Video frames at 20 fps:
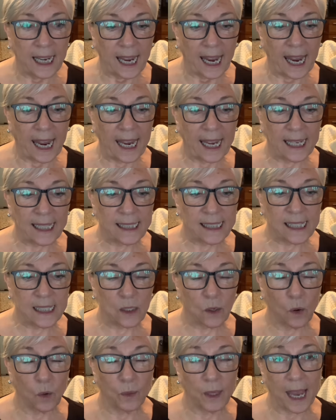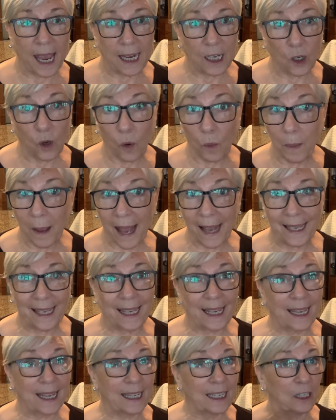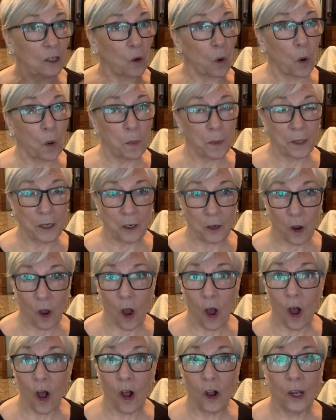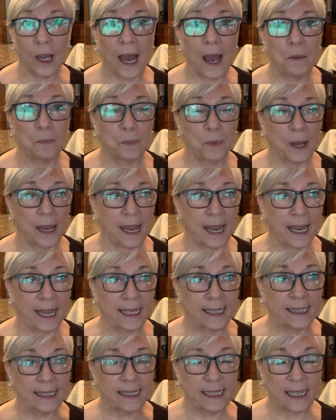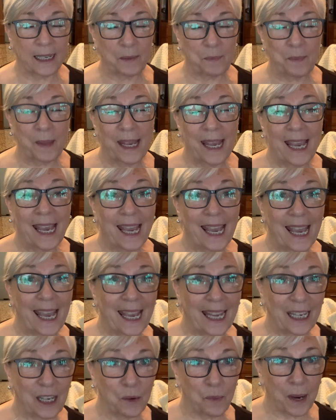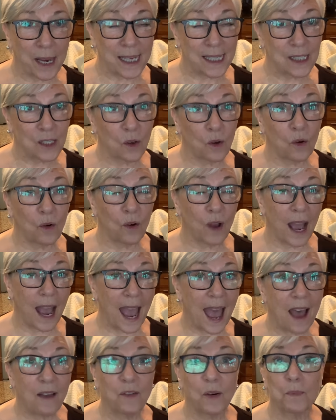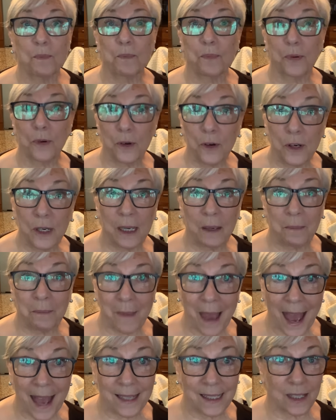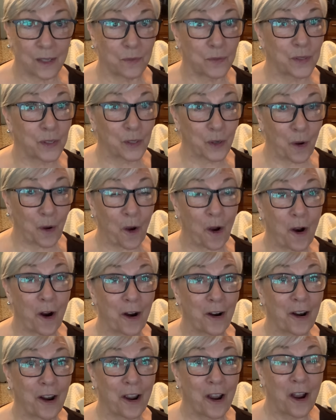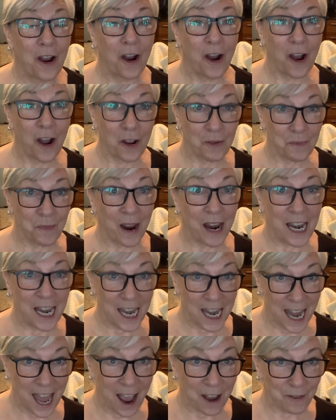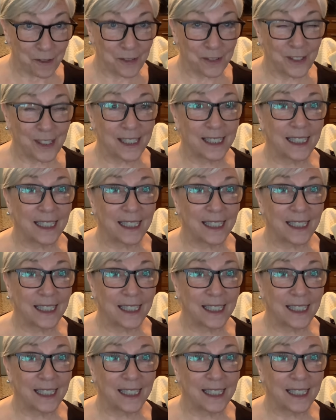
And so they had to go back in and open it all up. And um, anyway, so I have a pretty massive scar on my left